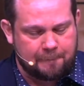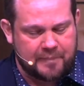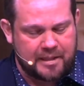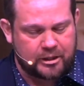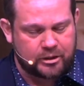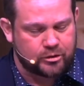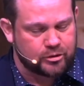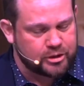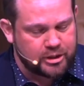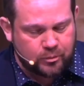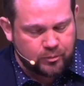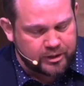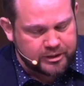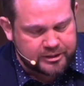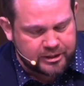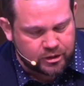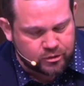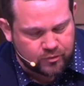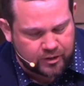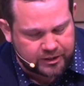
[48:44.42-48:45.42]
Do you see what it
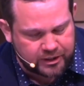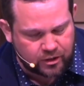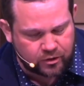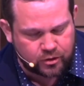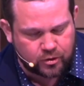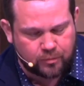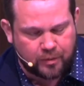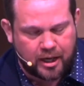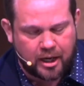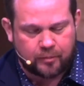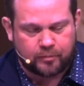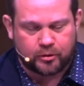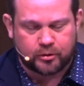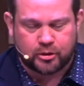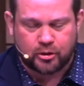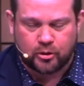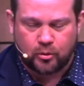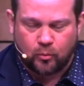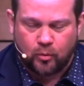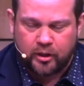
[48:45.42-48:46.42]
says right there in your Bible? To
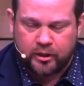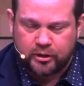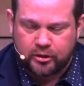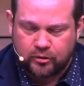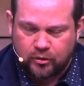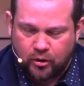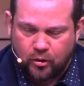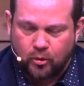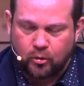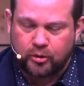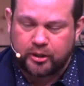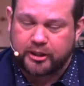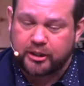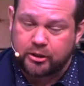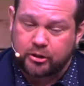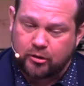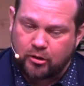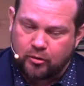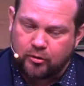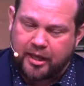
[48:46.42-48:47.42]
the one you're holding in
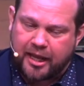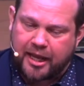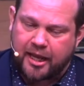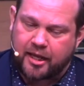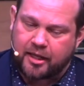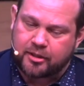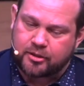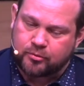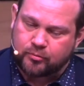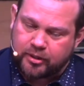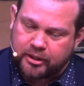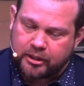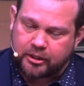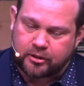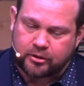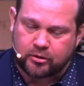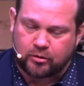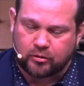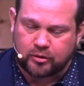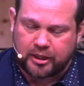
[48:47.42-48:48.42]
your own hands, reading in
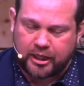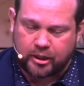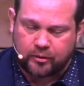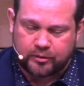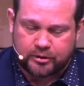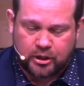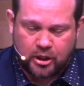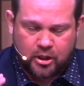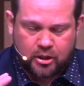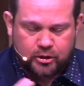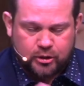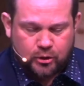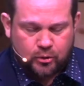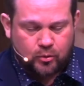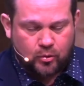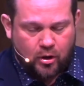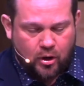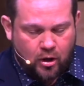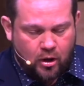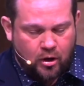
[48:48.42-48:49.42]
your own language, to
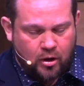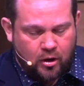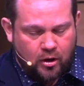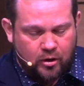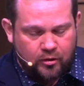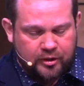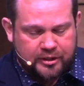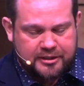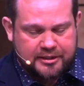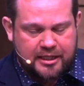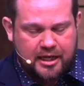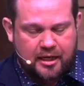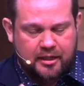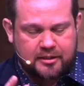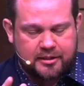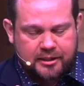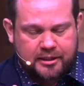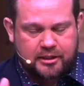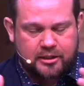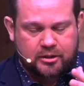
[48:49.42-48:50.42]
all the
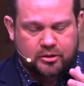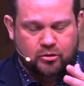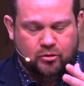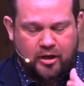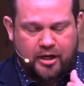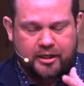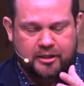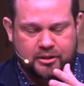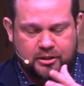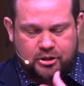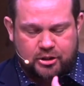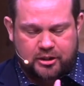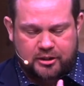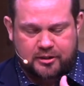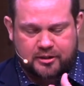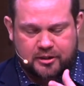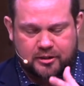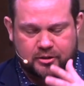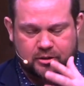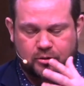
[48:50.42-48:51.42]
saints in Christ
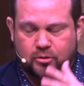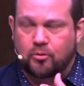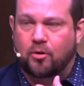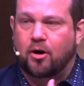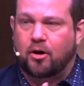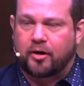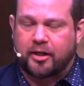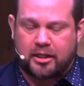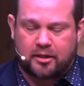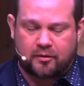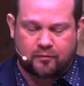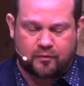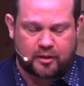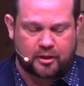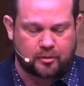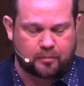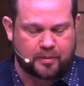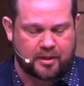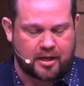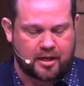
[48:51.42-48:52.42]
Jesus who are in
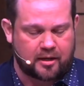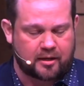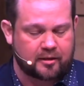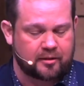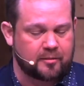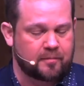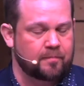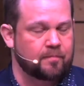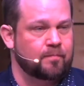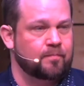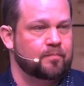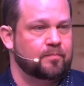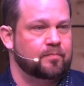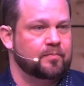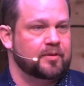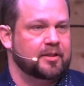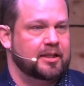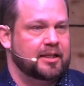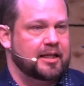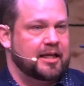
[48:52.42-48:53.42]
Philippi.
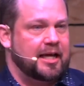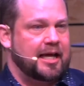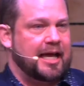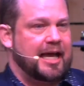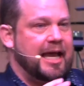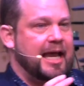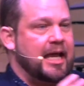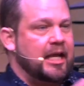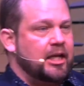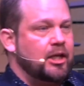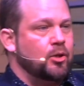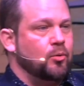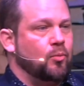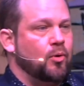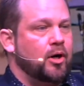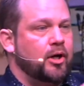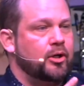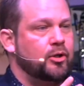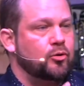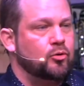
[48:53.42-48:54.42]

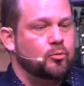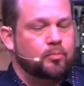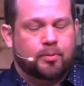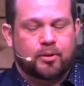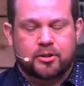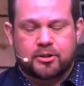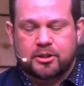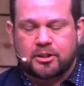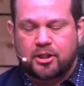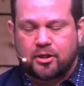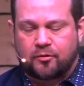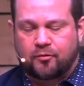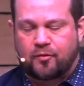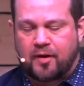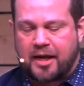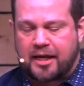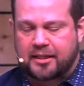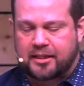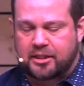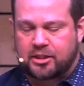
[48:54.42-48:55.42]
Anyone who puts their
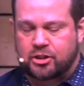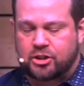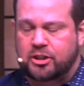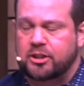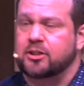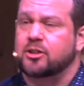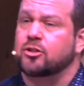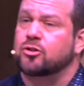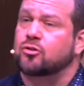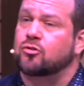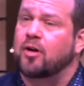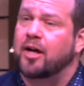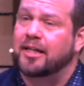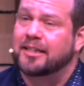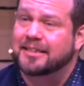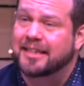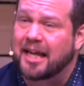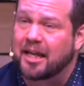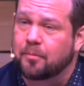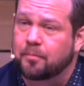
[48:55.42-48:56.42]
faith in Jesus Christ
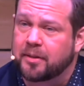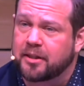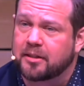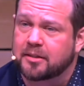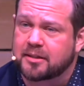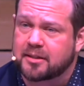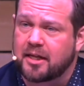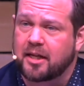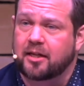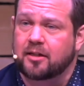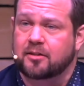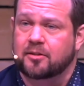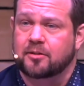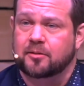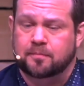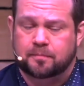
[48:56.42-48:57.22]
can be a saint.